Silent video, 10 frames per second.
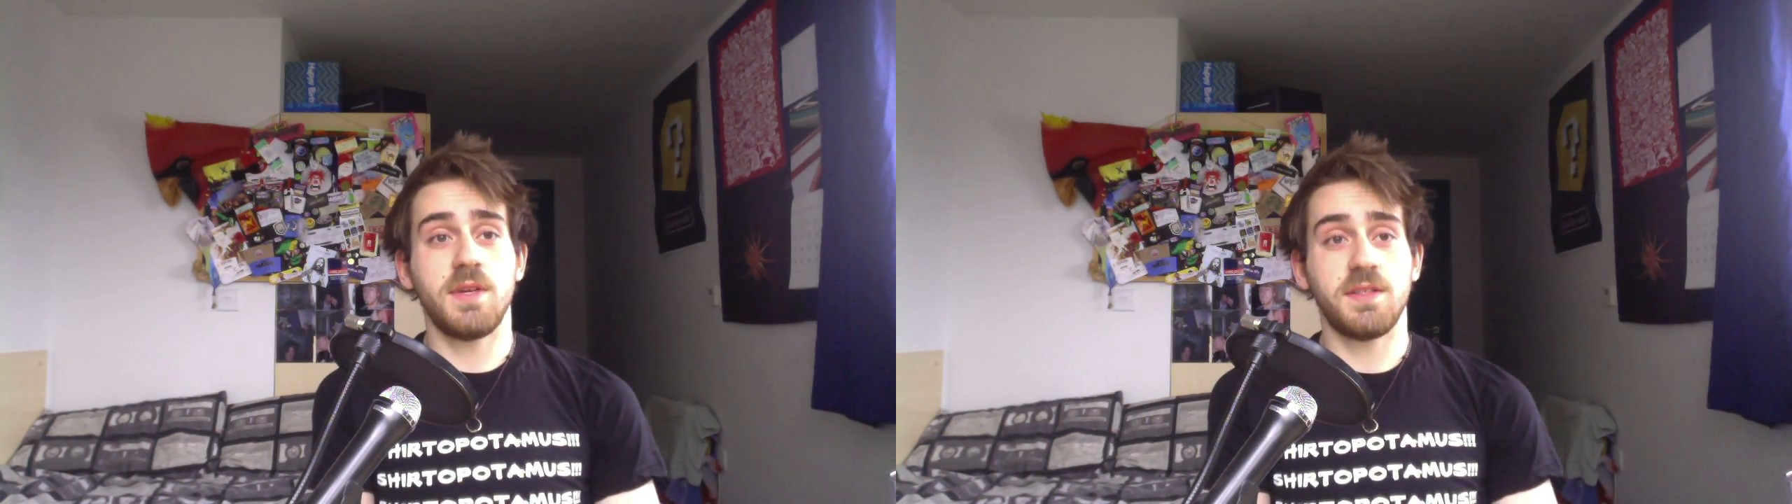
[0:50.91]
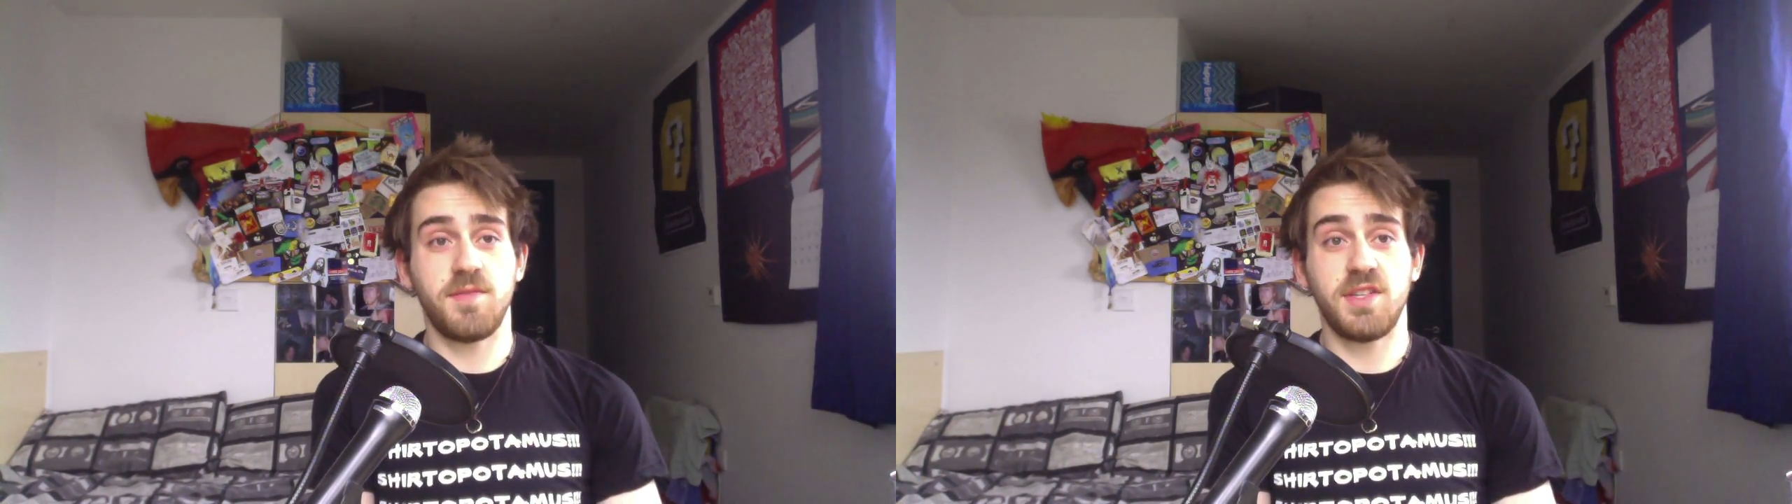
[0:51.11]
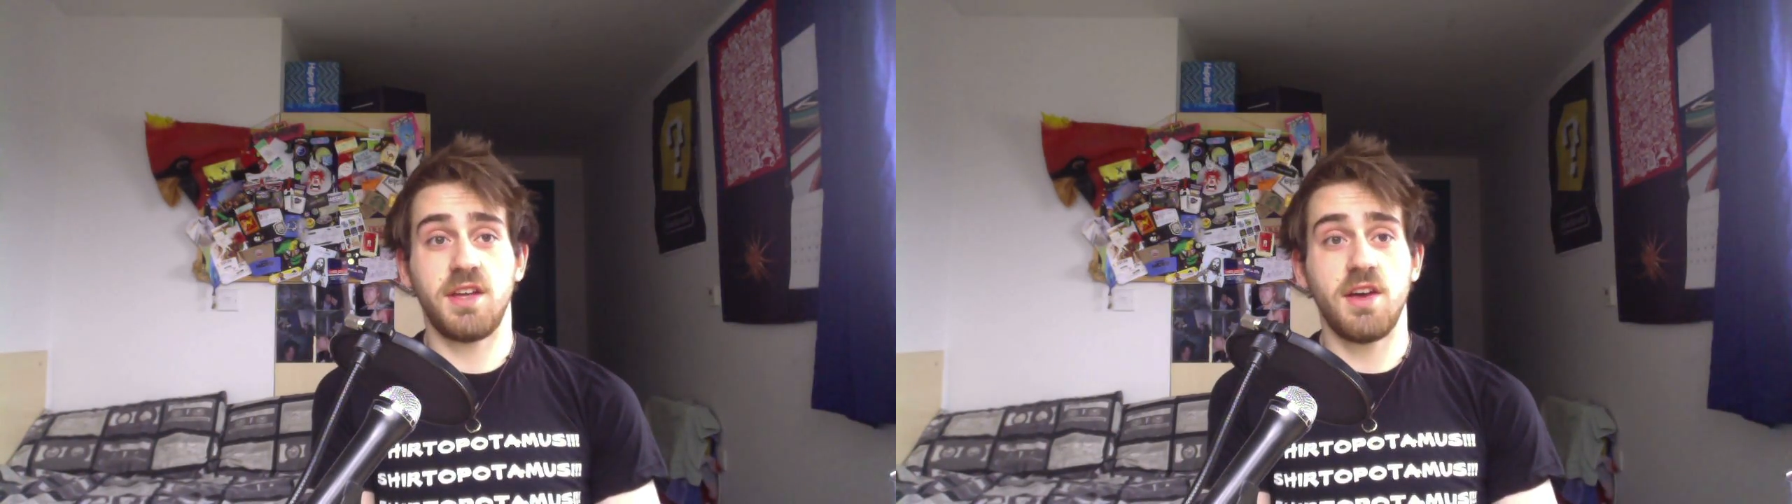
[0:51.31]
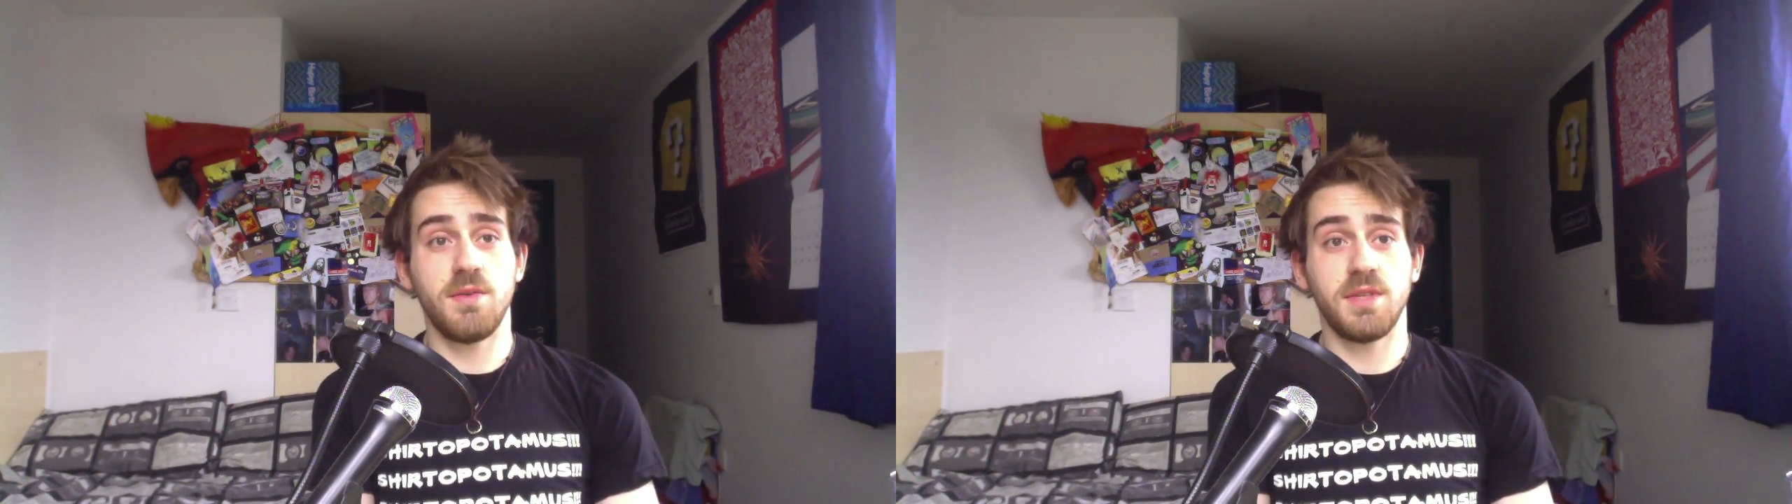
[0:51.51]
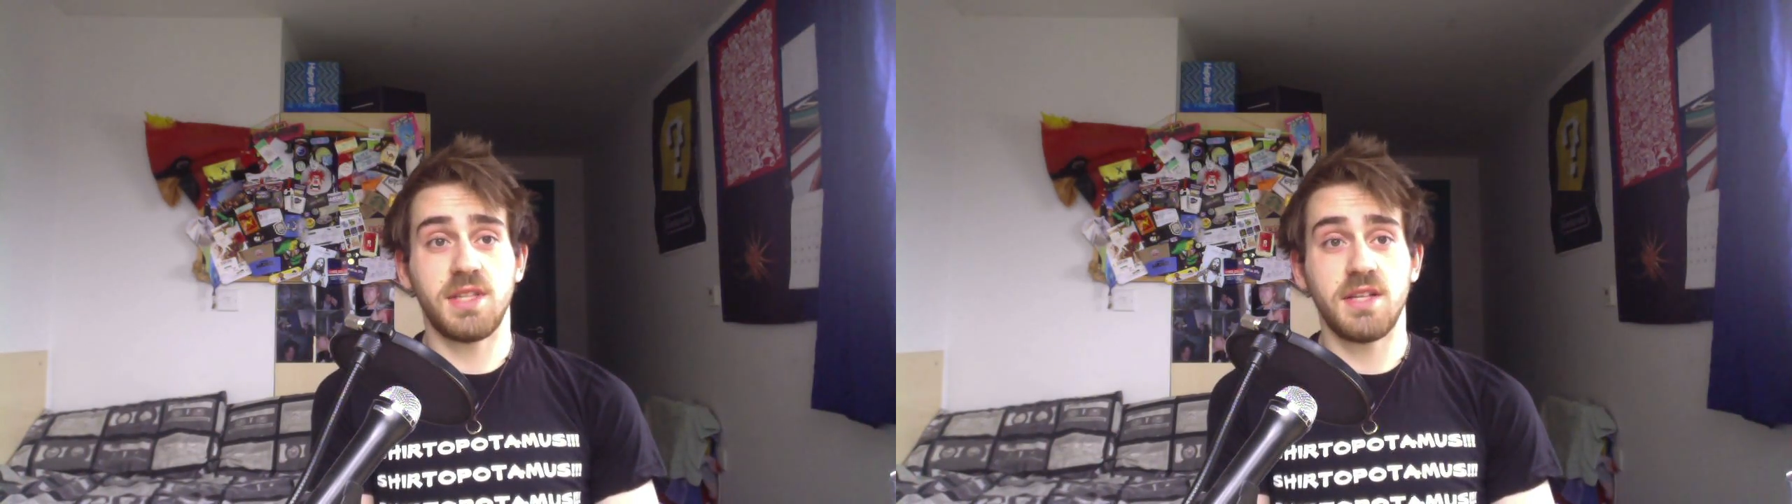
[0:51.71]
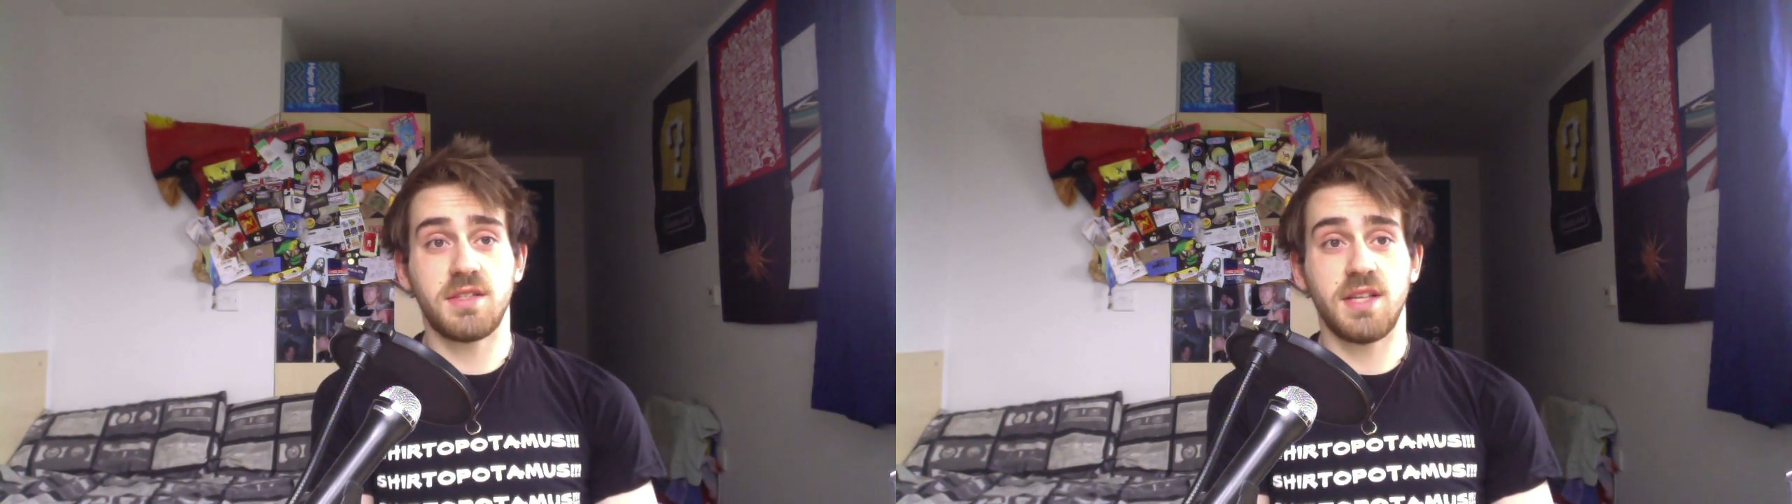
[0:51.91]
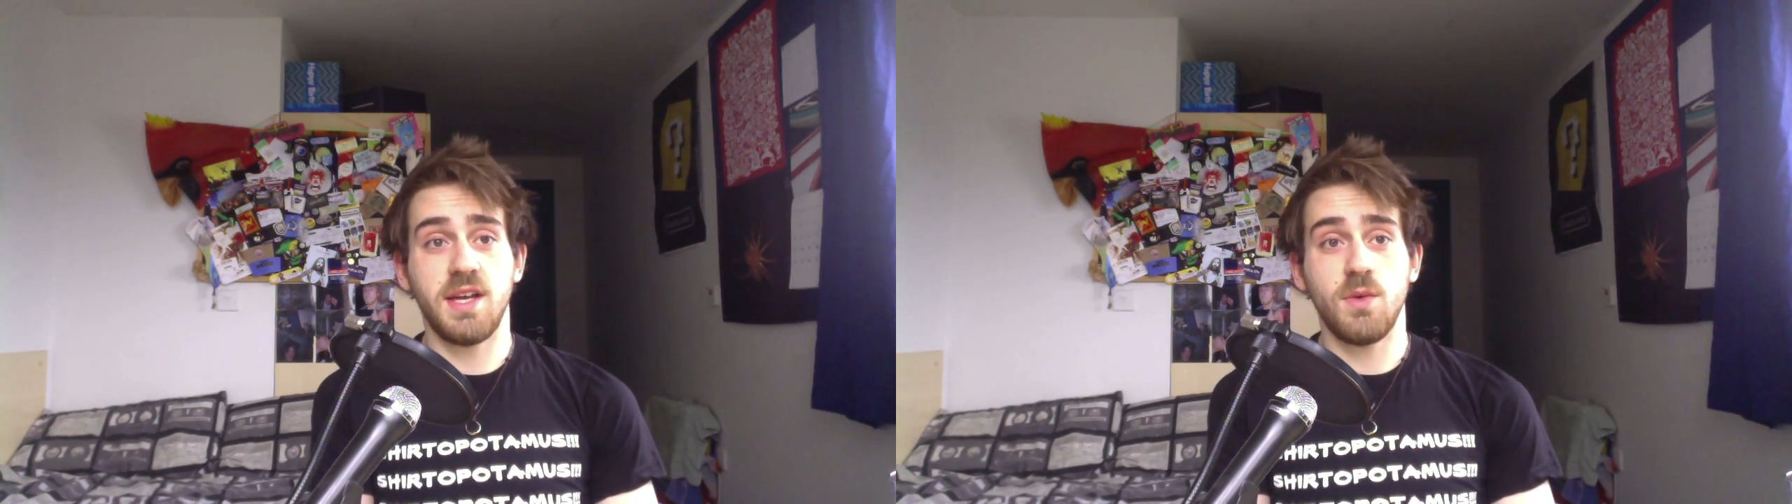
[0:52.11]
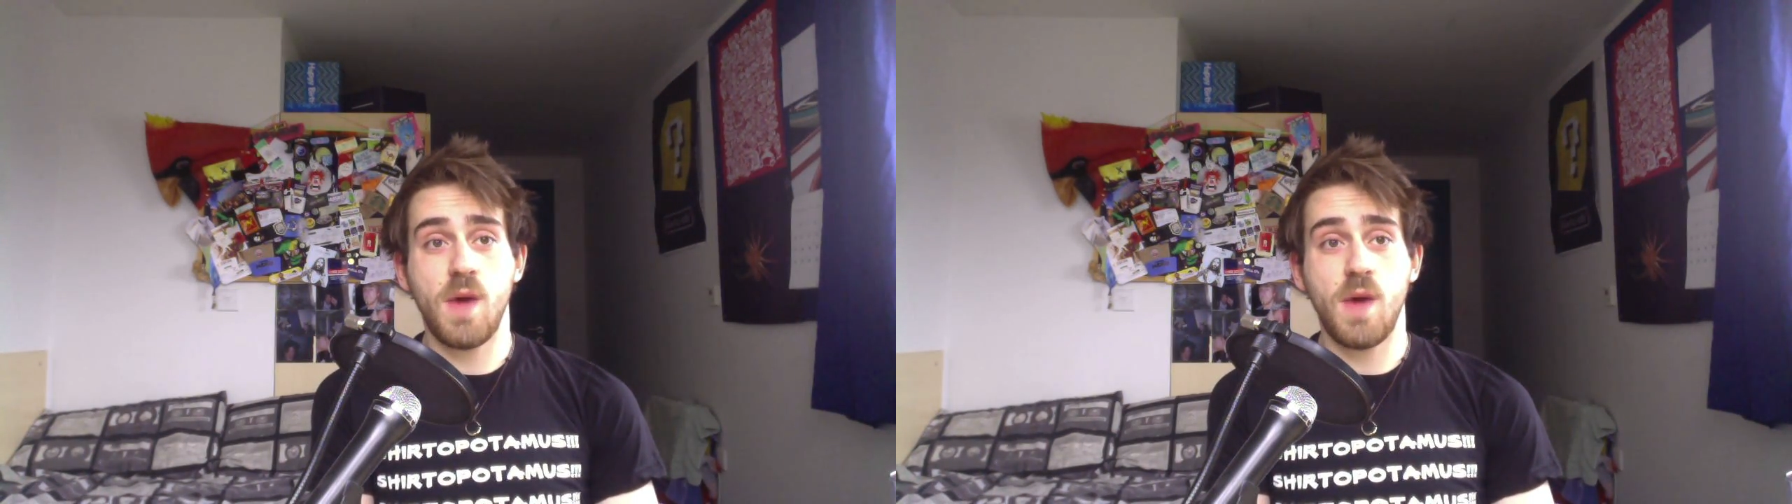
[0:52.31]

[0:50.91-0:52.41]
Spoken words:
It's a video, essentially,